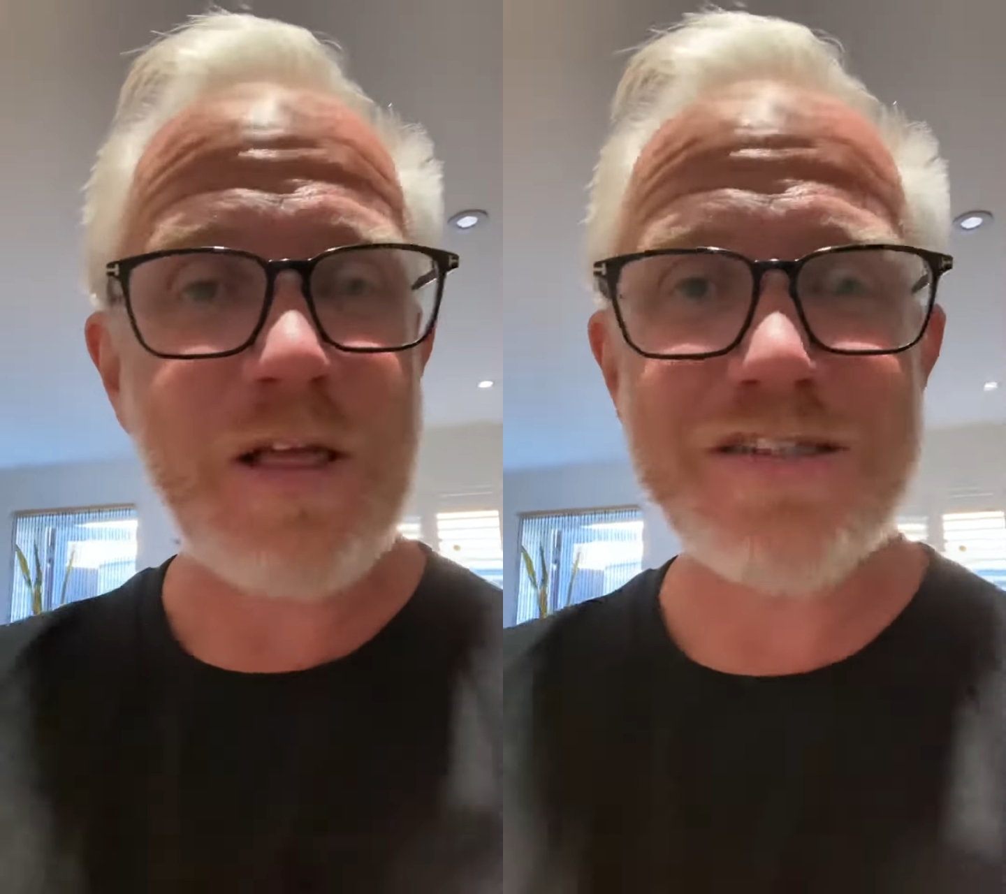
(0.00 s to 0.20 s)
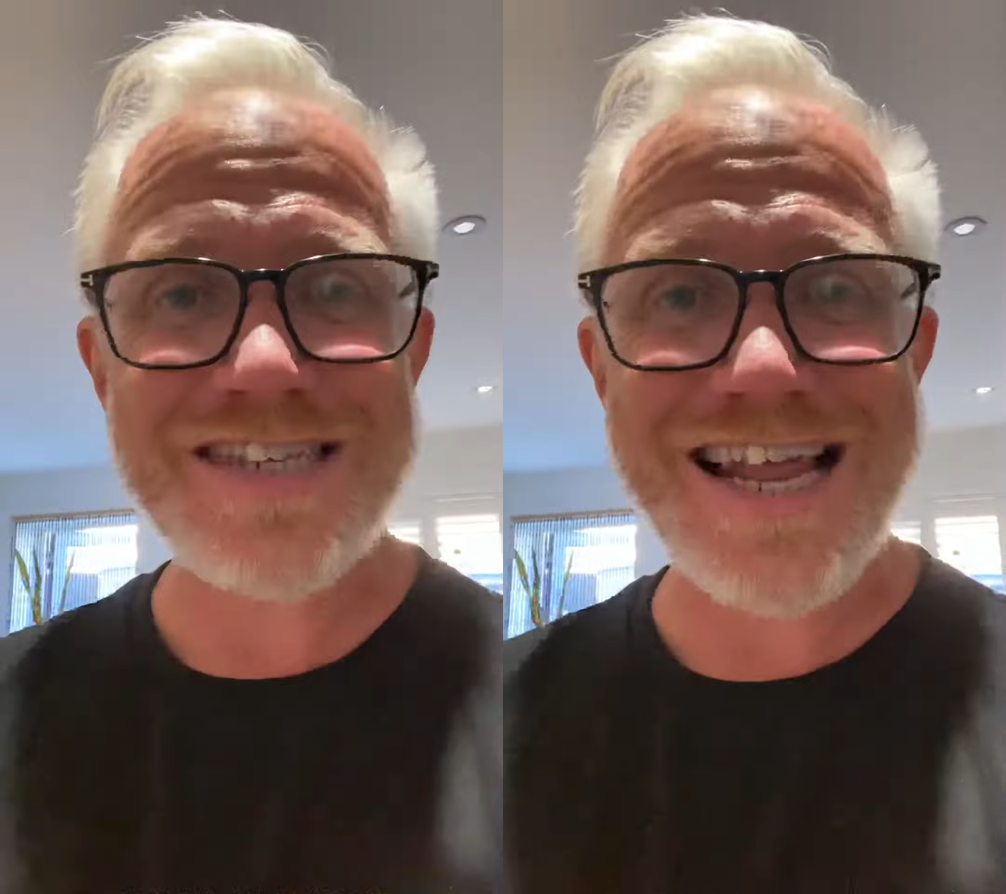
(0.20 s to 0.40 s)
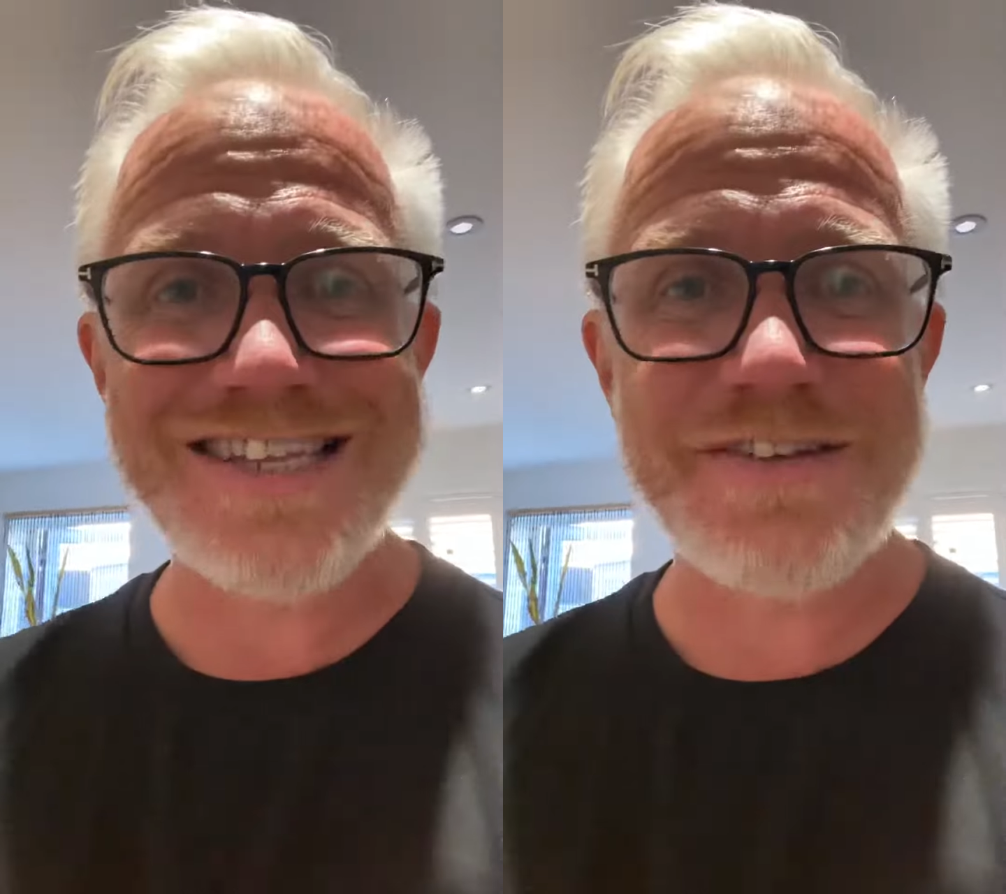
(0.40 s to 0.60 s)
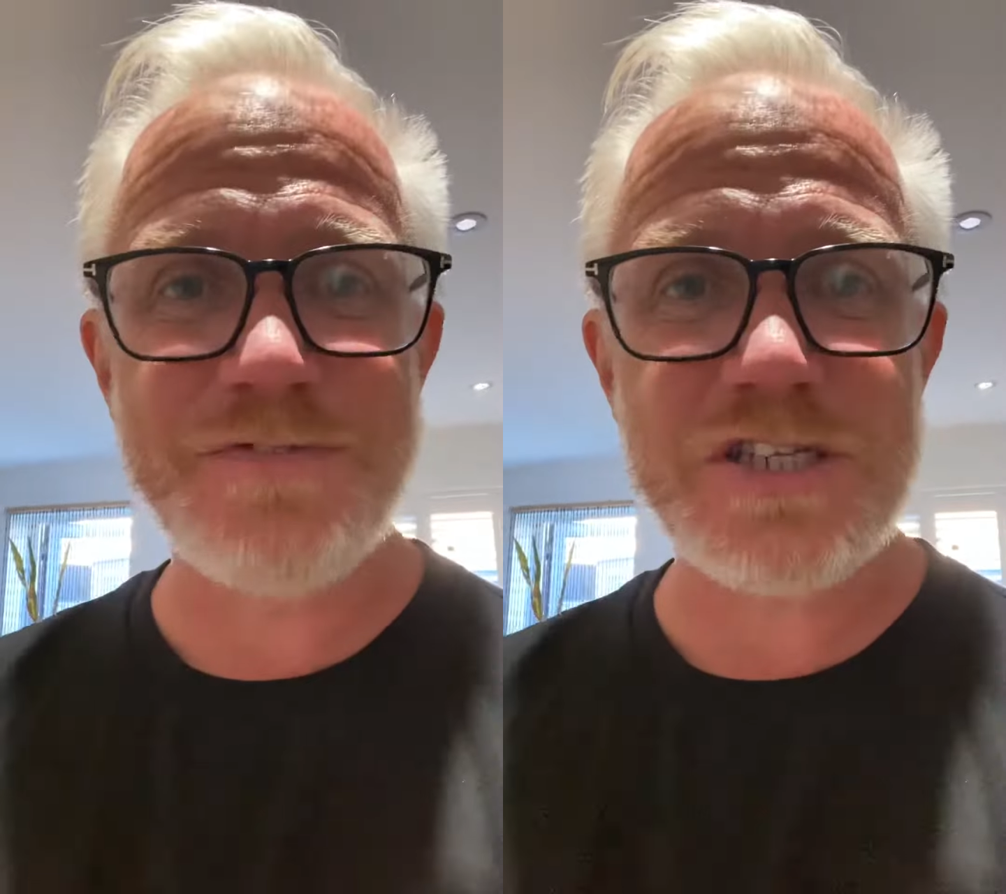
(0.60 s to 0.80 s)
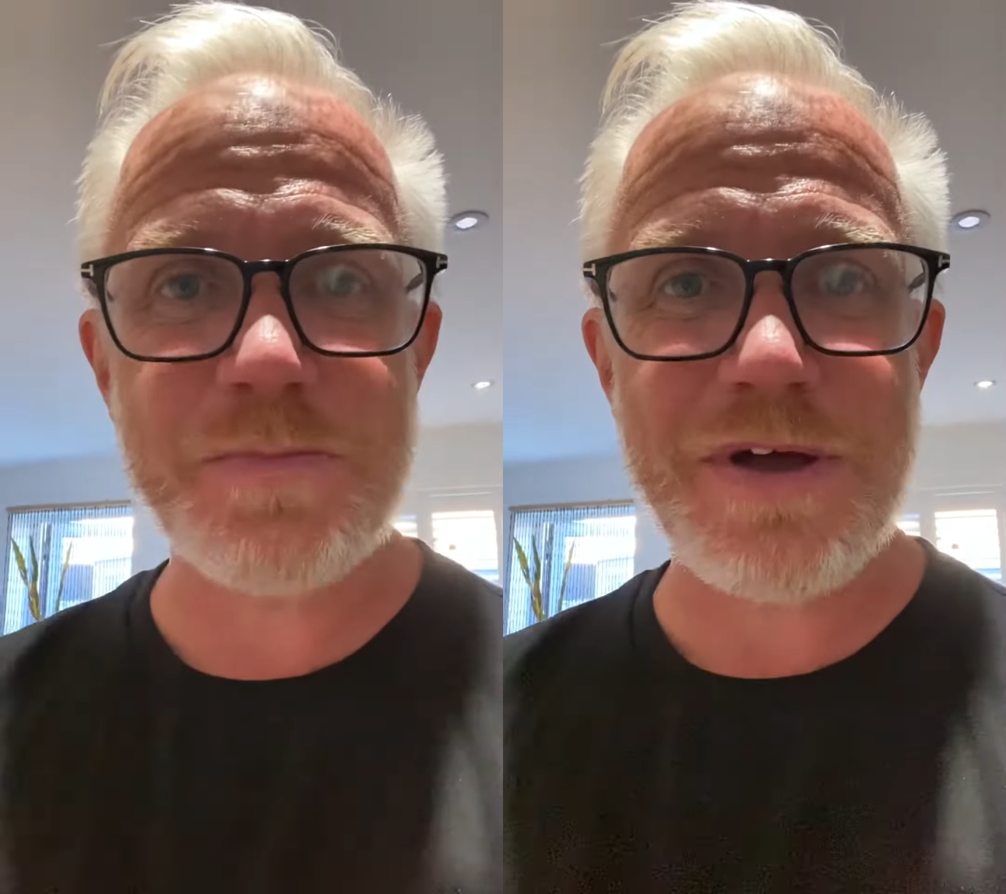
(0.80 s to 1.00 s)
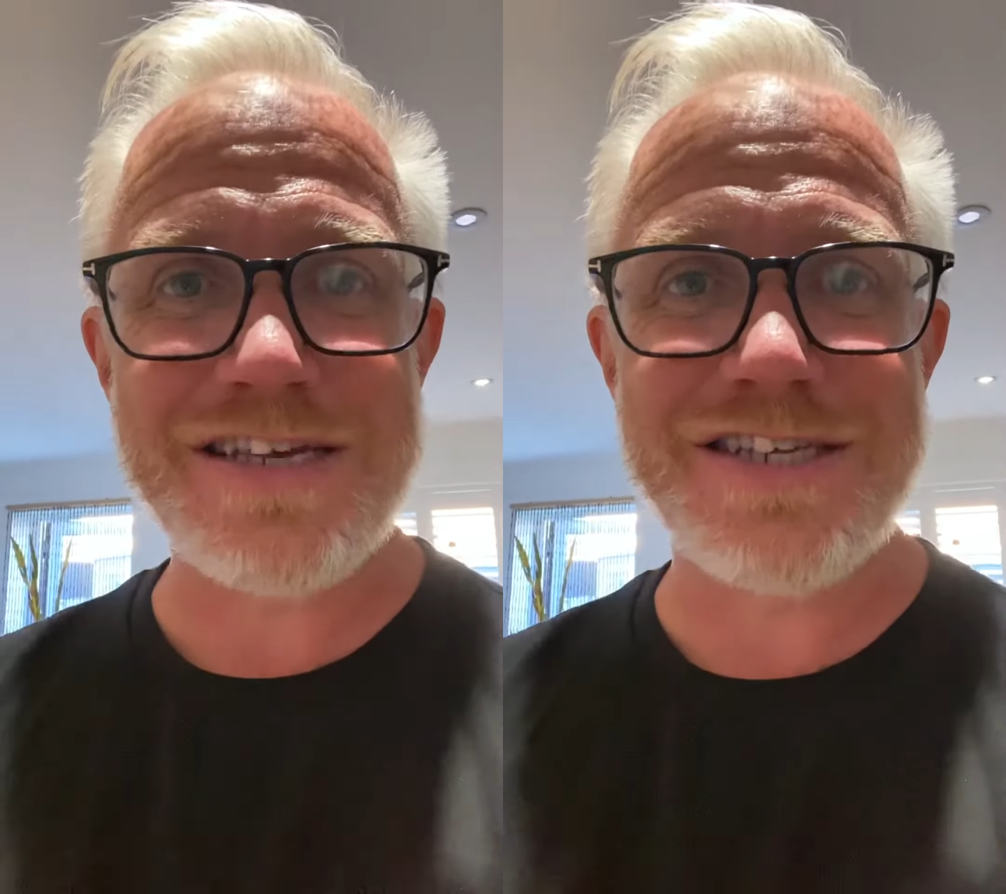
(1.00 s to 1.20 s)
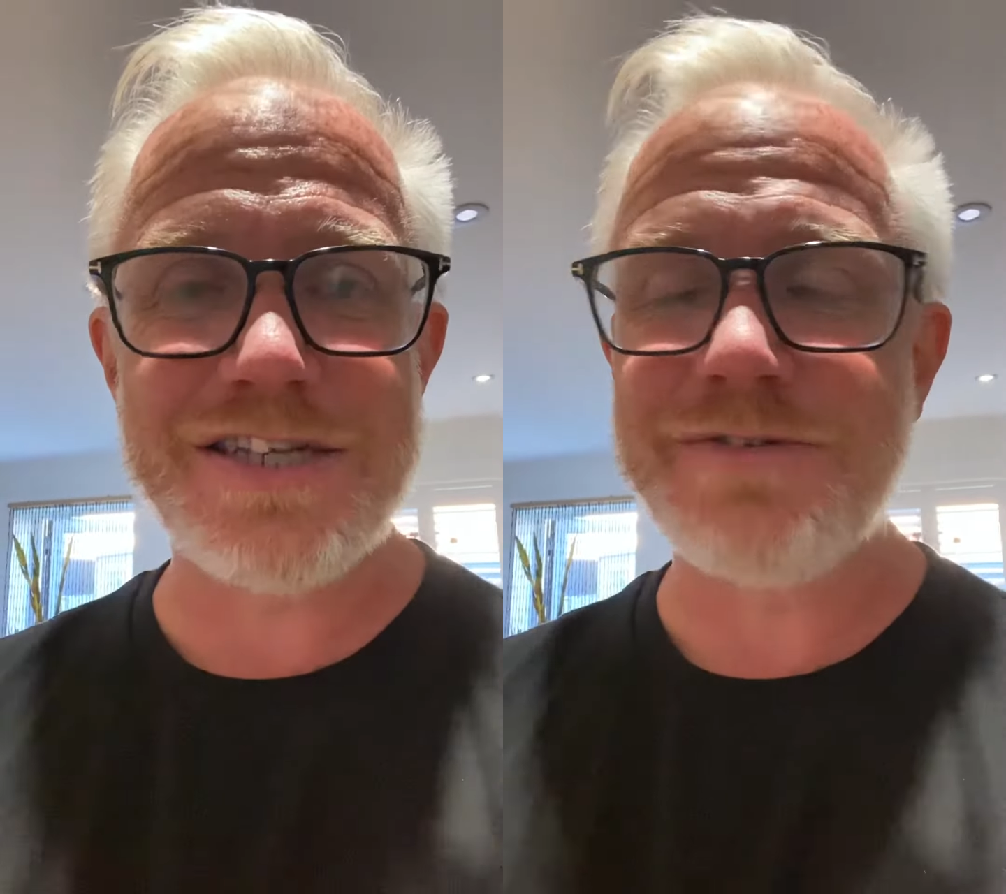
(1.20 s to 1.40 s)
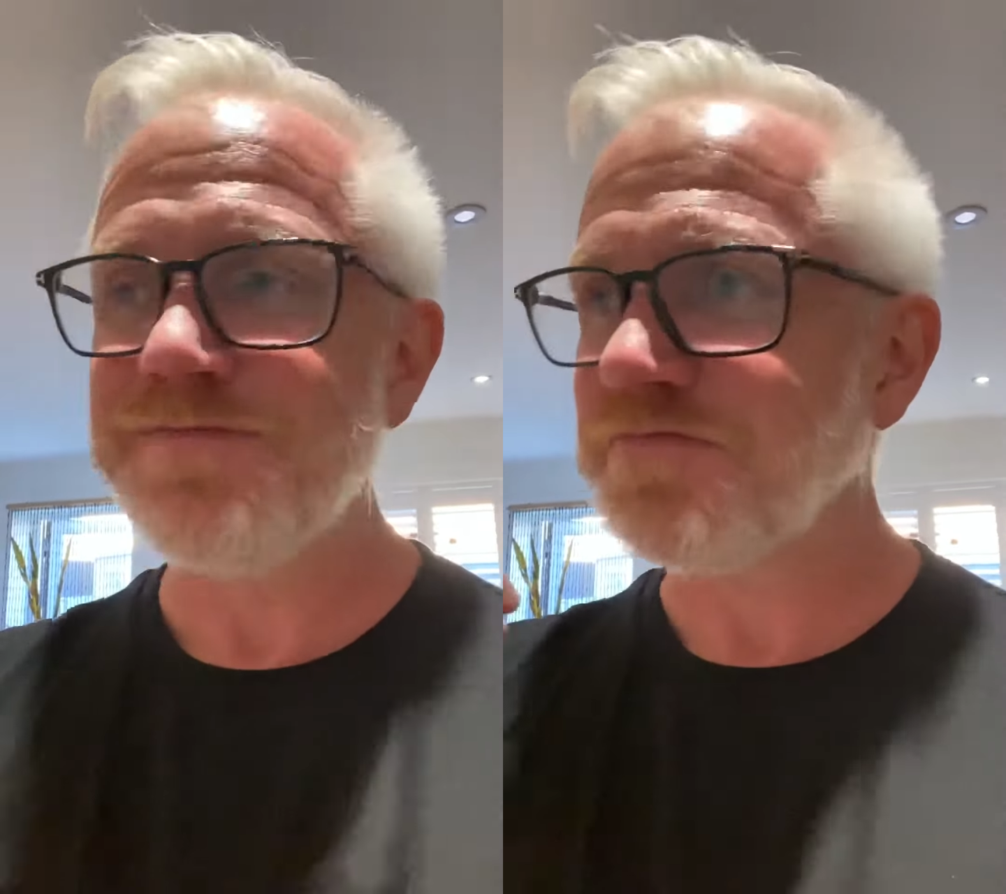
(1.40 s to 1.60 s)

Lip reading: tannins have dissipated,